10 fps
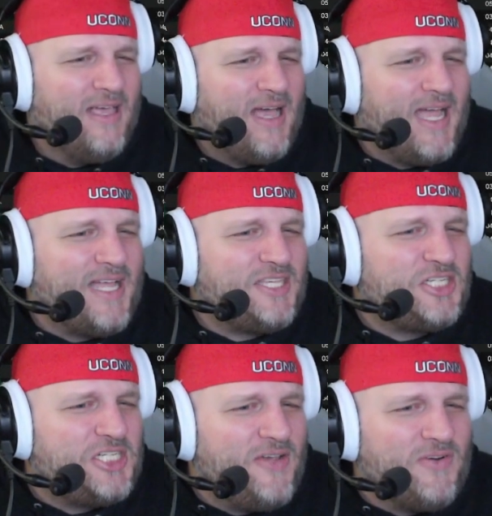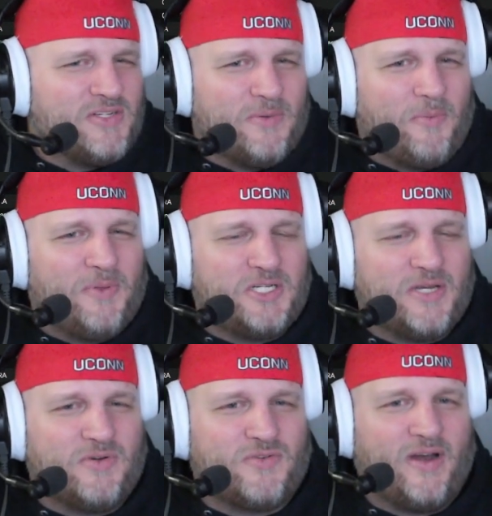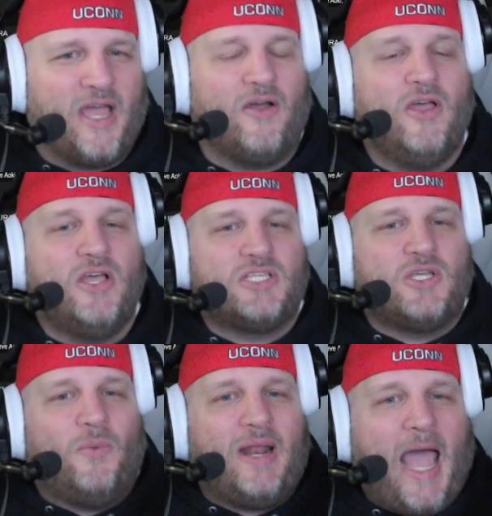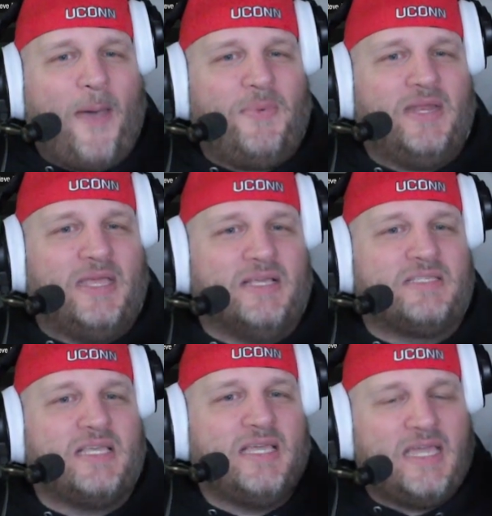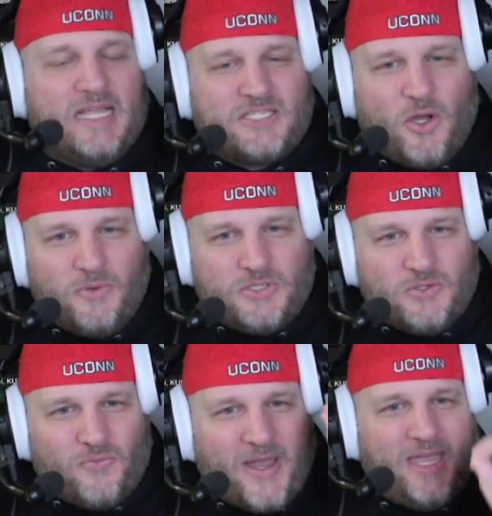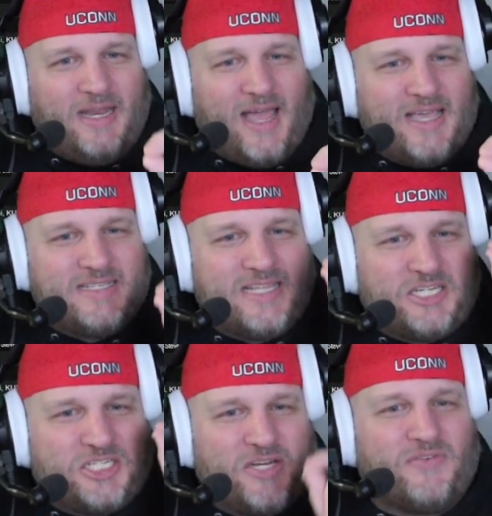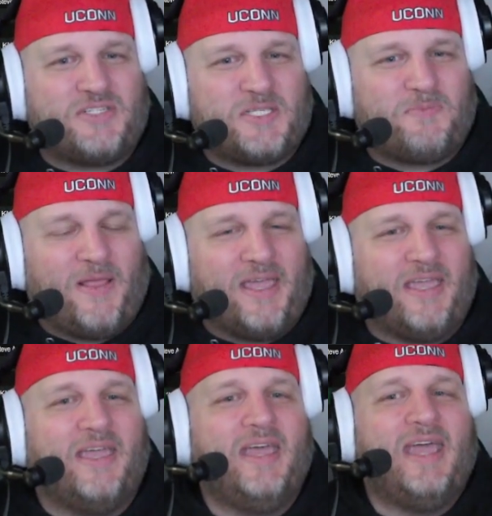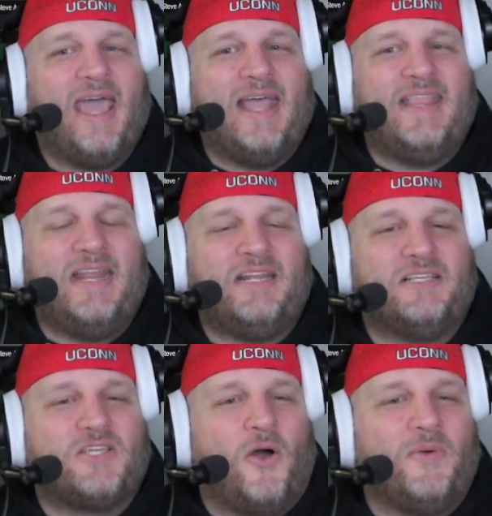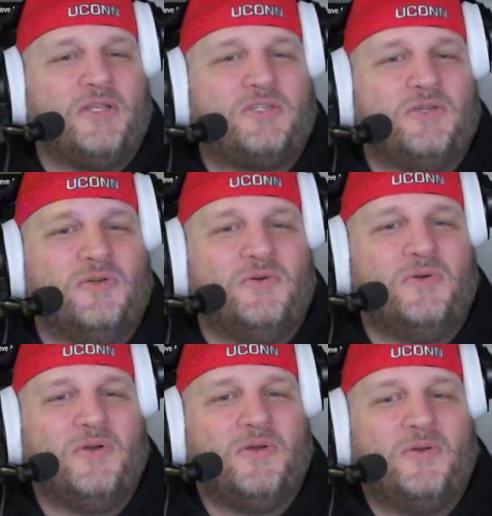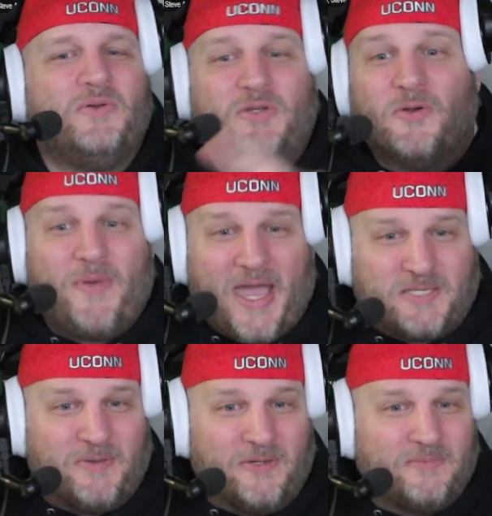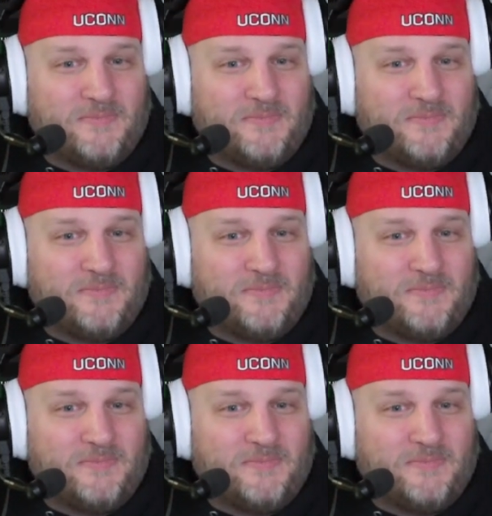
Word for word: I got the shivers. I'm gonna play shivers right now. So what happened is it's going to recognize that shivers is playing, and then it is going to do a backspin.